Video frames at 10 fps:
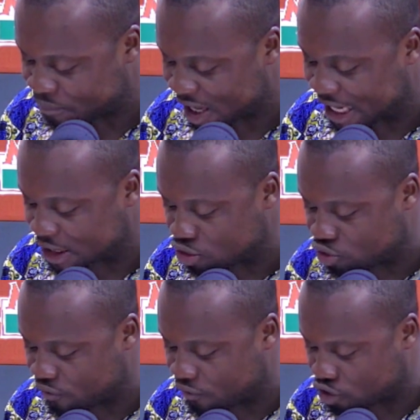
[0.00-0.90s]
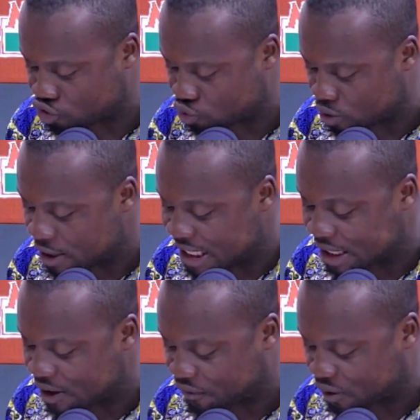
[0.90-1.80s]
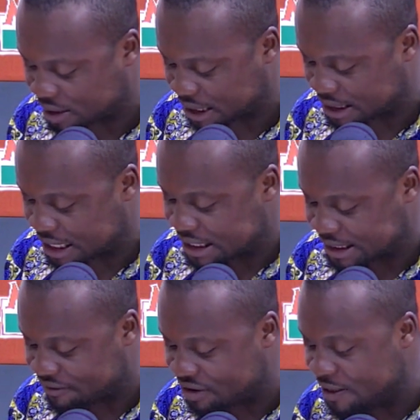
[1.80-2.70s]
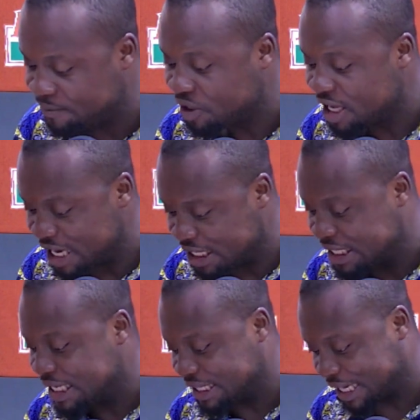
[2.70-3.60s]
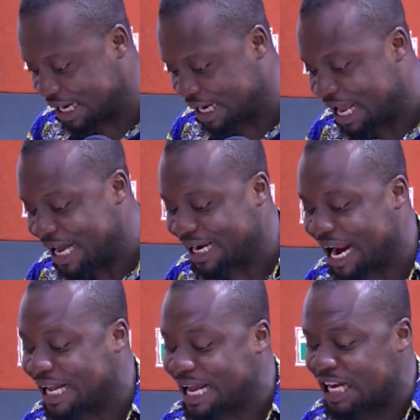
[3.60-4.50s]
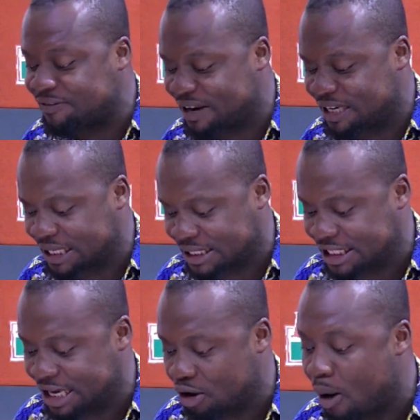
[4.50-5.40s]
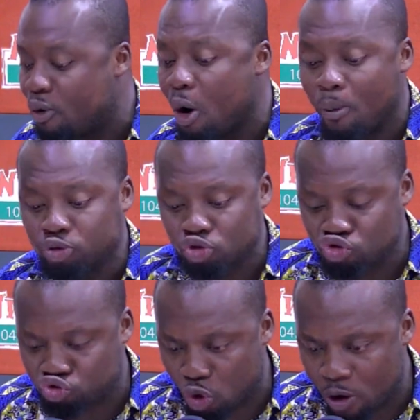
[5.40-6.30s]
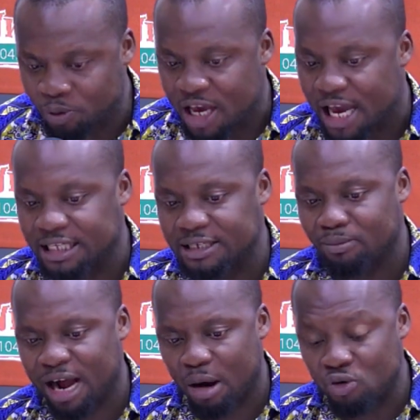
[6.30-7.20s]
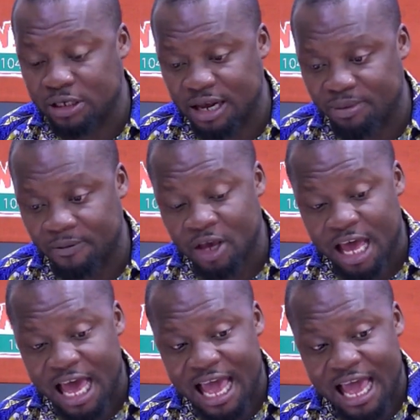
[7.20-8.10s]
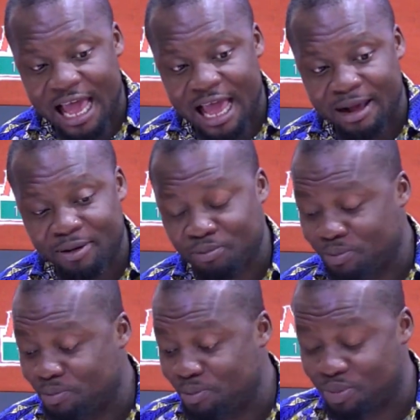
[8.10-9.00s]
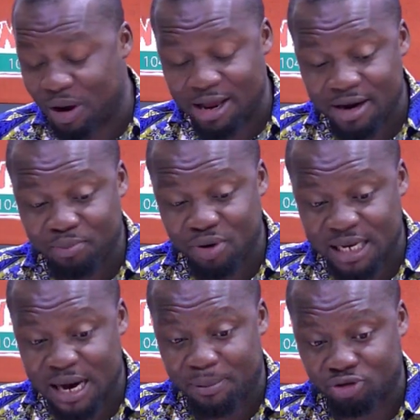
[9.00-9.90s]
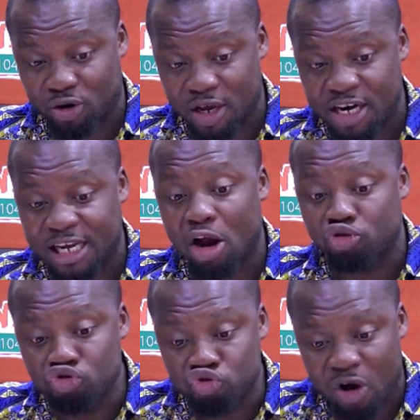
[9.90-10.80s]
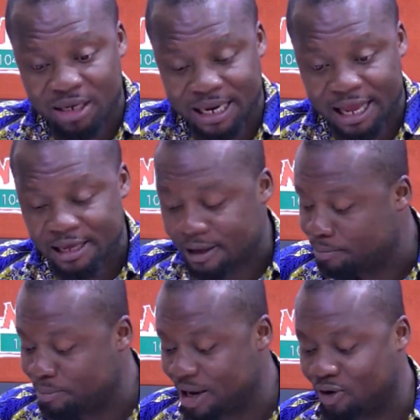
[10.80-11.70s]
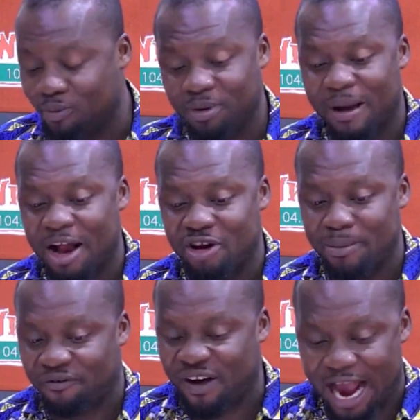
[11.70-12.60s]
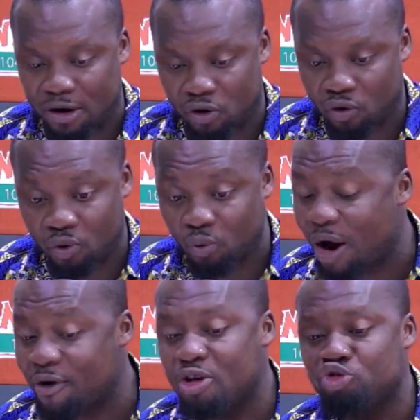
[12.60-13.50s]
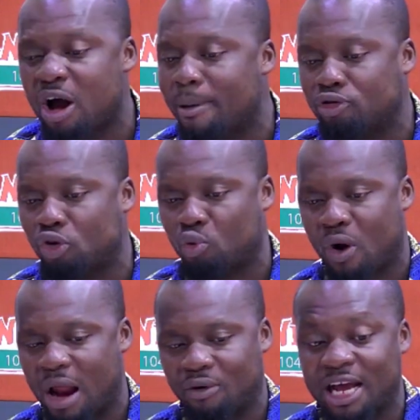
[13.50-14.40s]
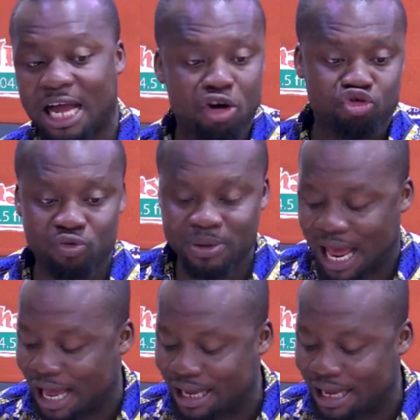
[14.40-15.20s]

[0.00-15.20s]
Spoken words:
and 0242 046 783 rankas ventures de omo omtunsuo enti boga utie me I project that person here the cut to answer me no me madwe me fire no one hen so abeto kra no na cut to bia